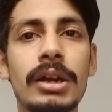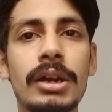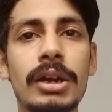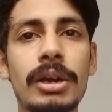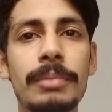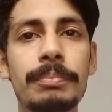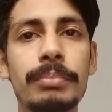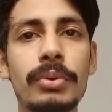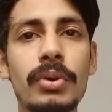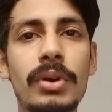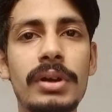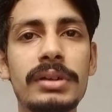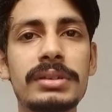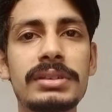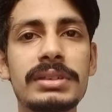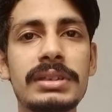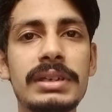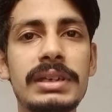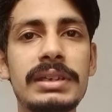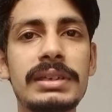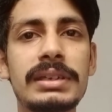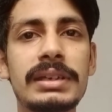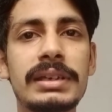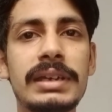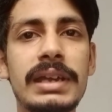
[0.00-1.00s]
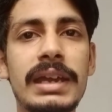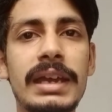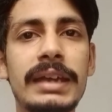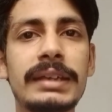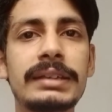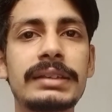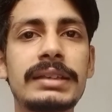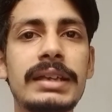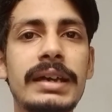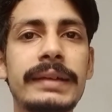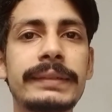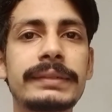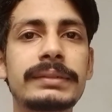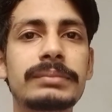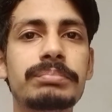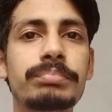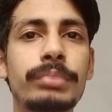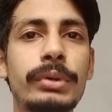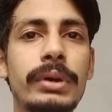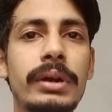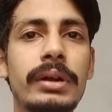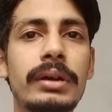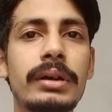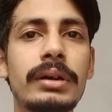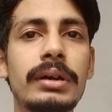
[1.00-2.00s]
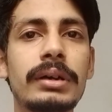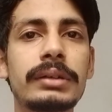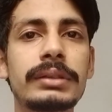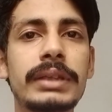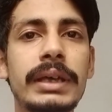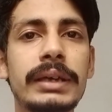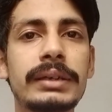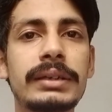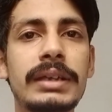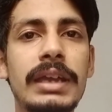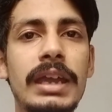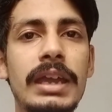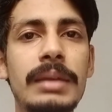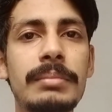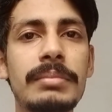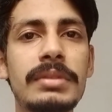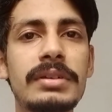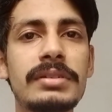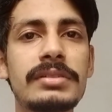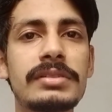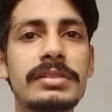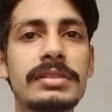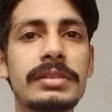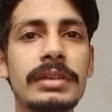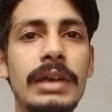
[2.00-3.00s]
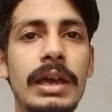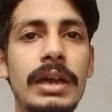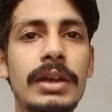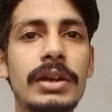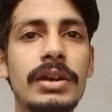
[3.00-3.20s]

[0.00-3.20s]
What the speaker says: Reports indicate that gamers